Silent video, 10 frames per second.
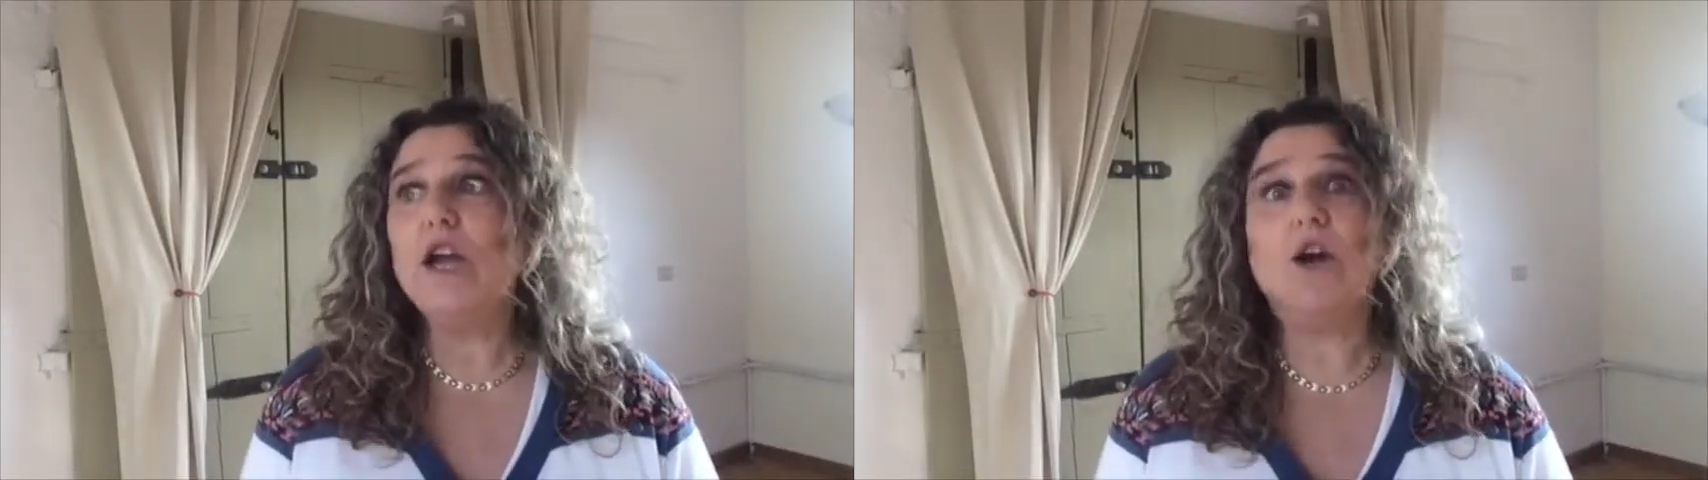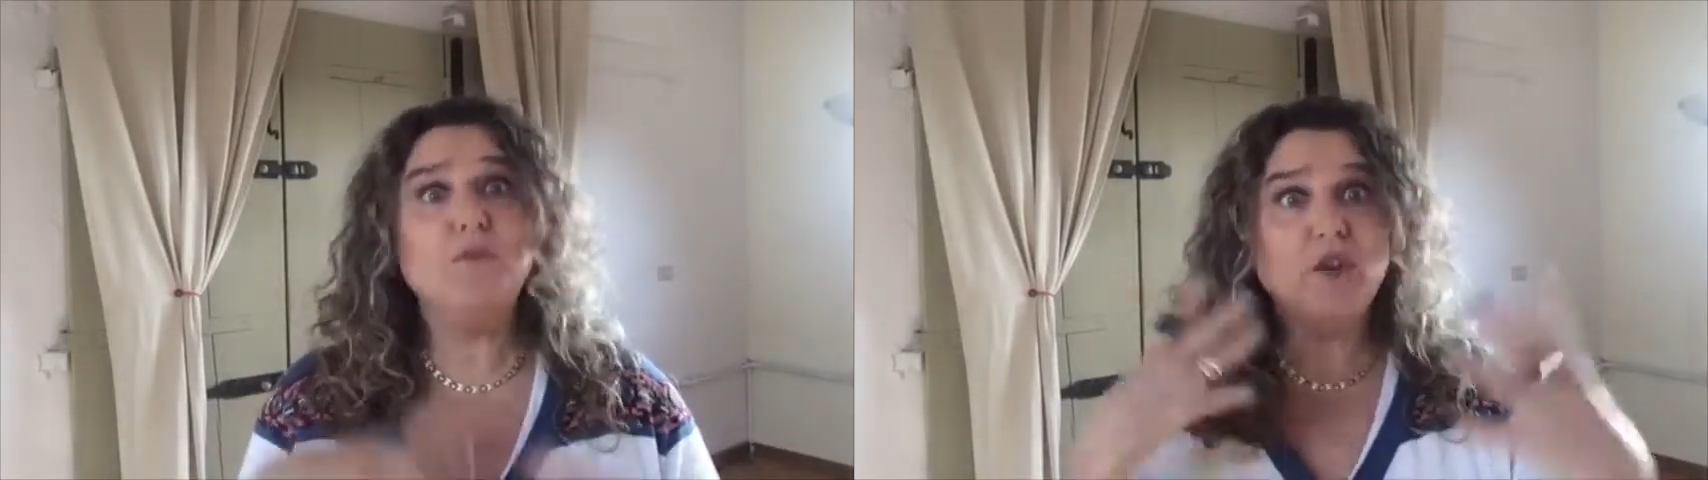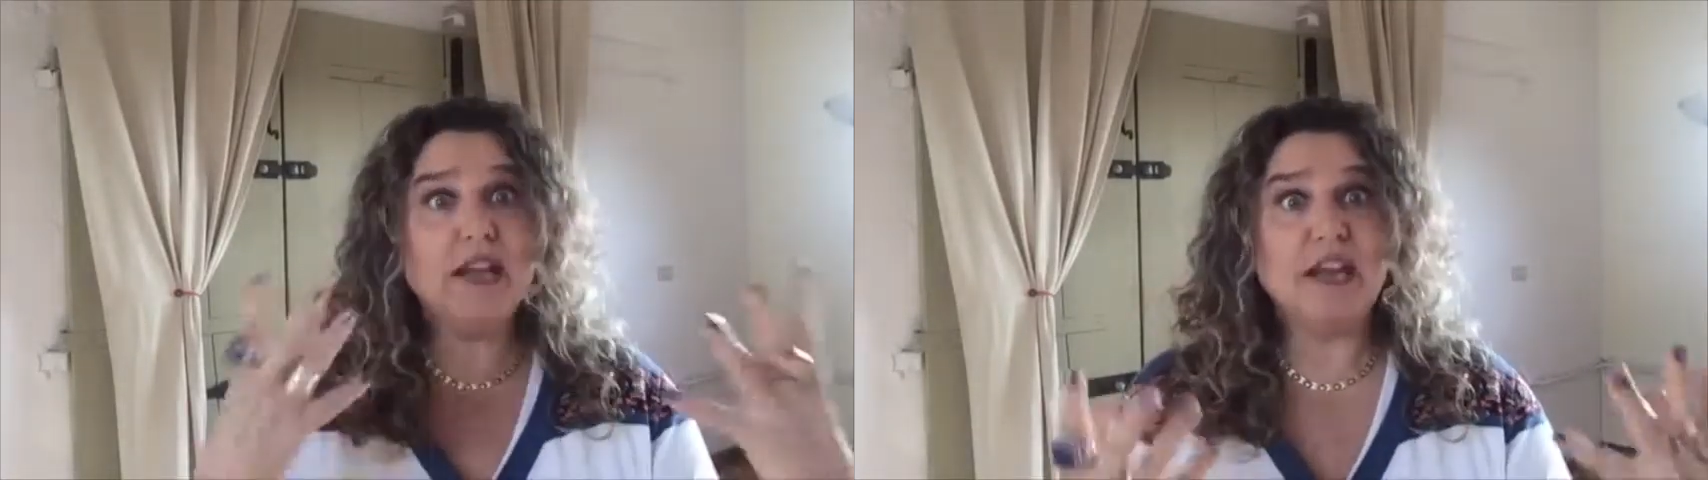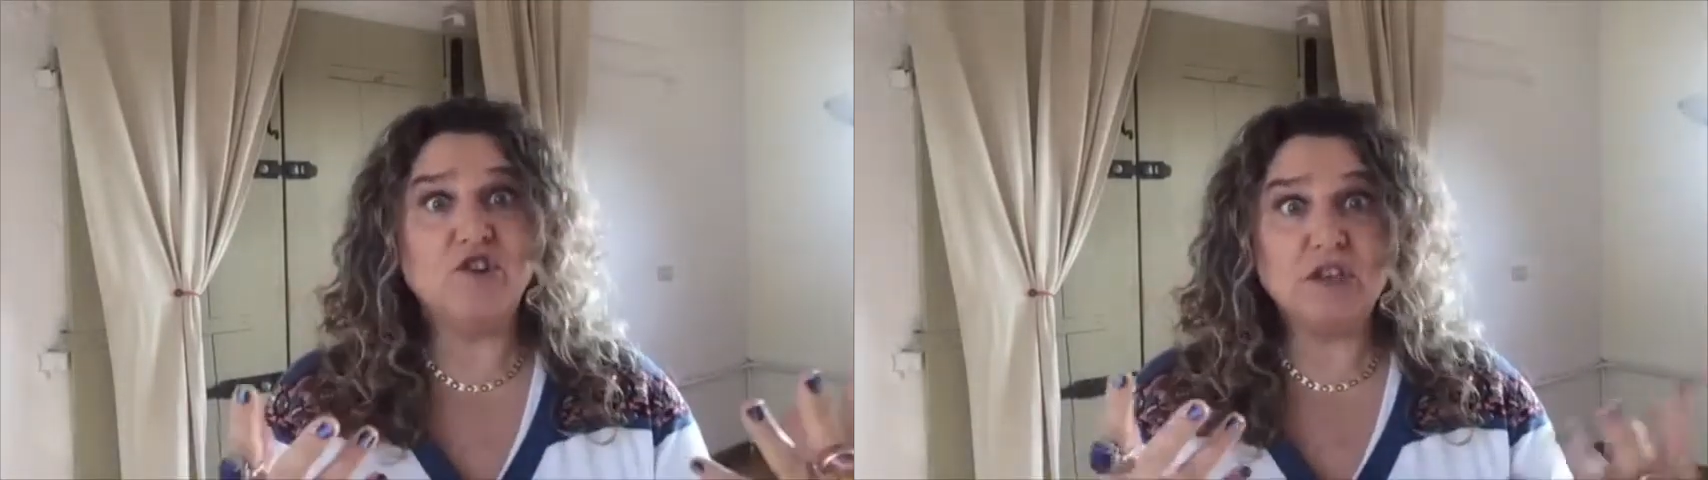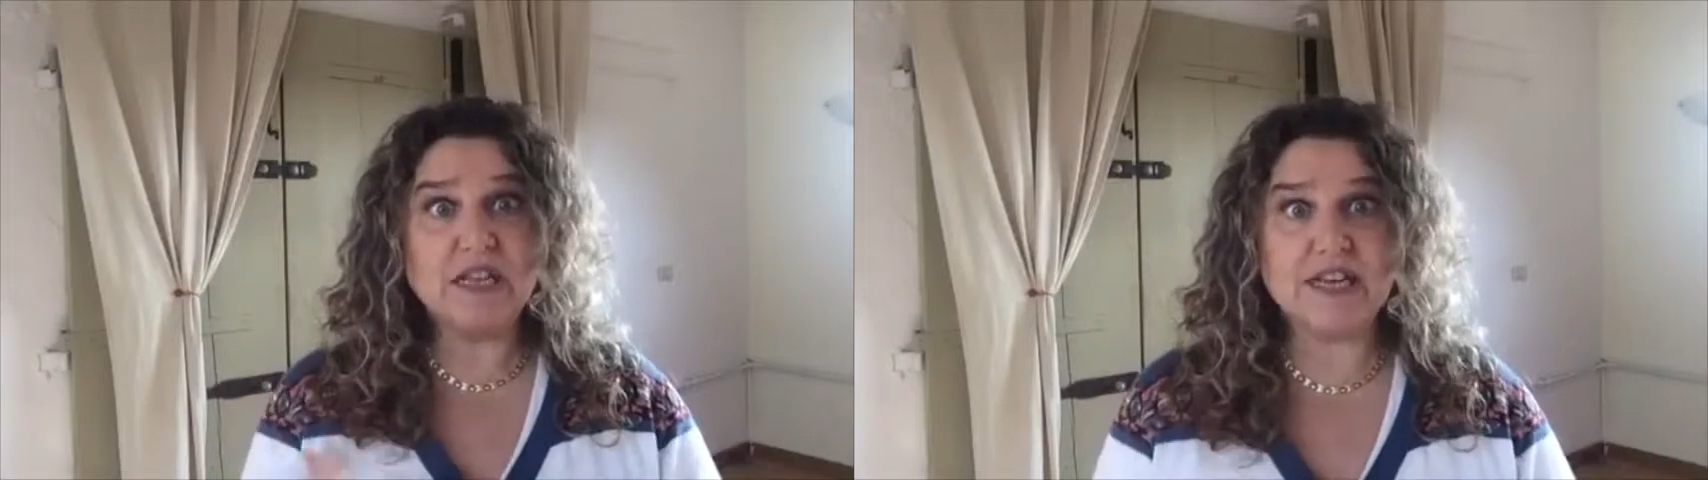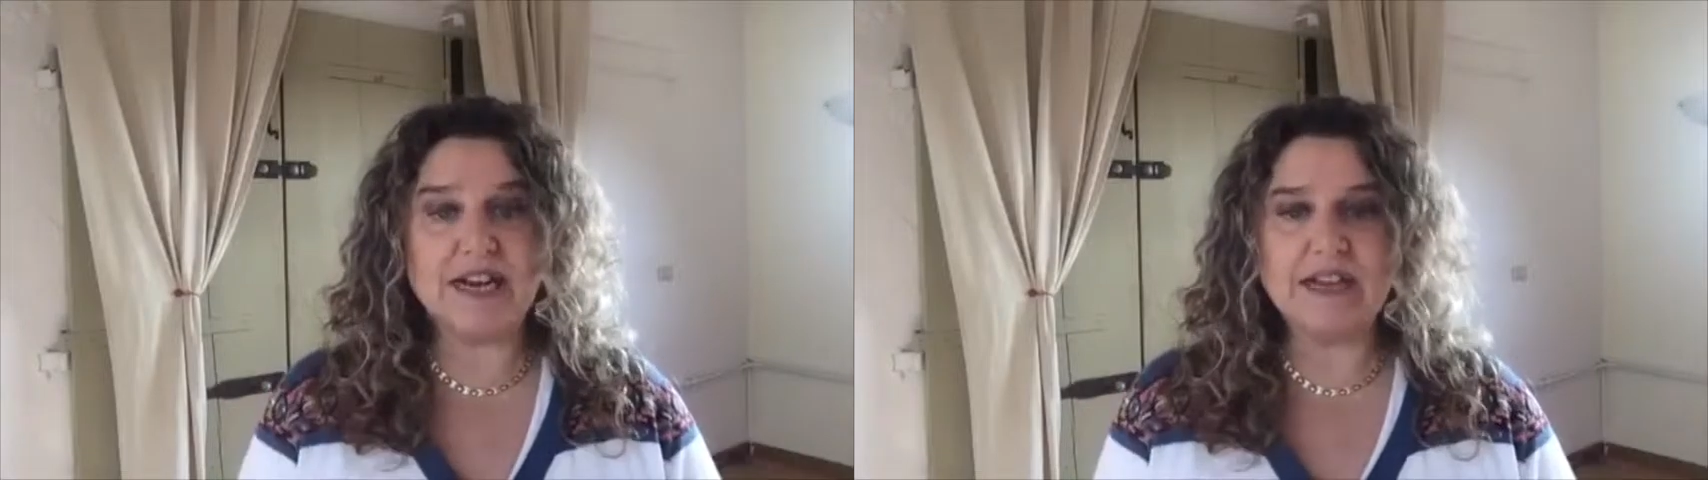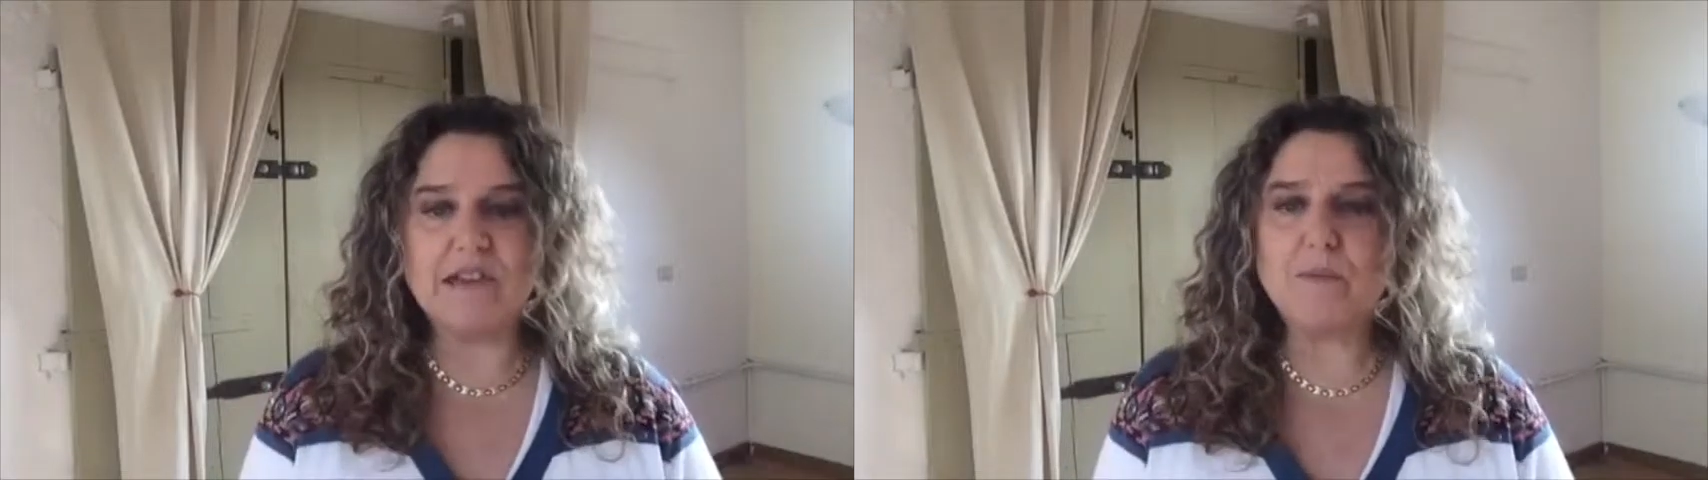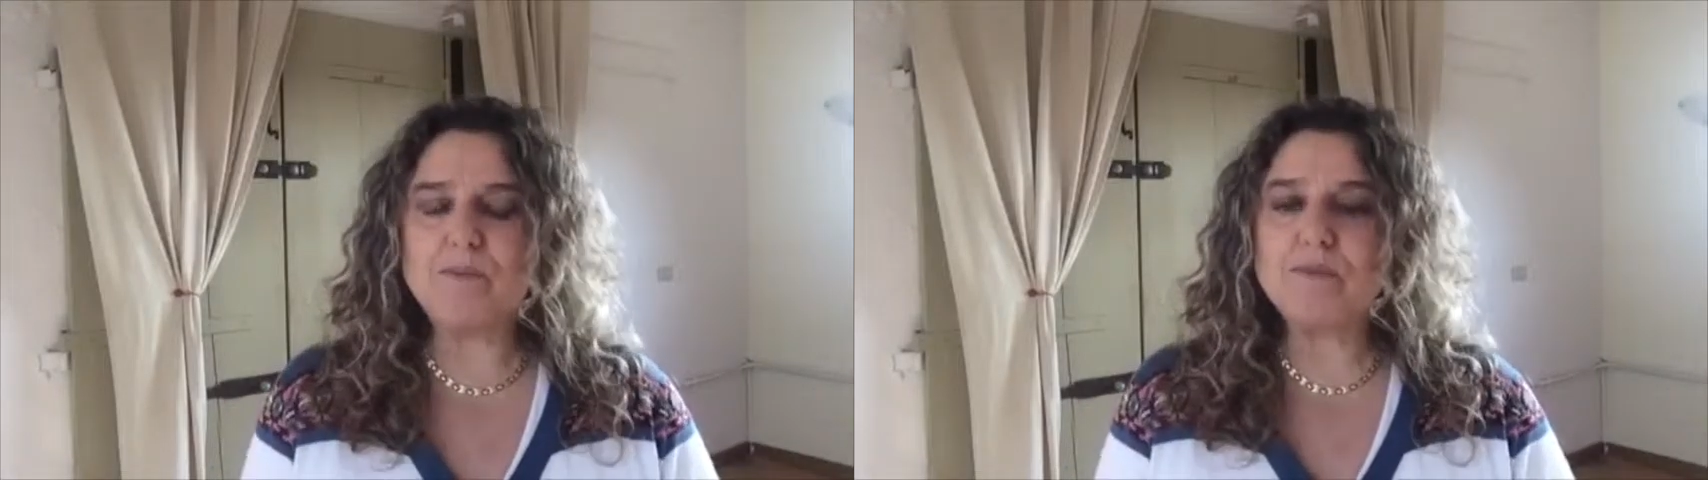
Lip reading: communication styles.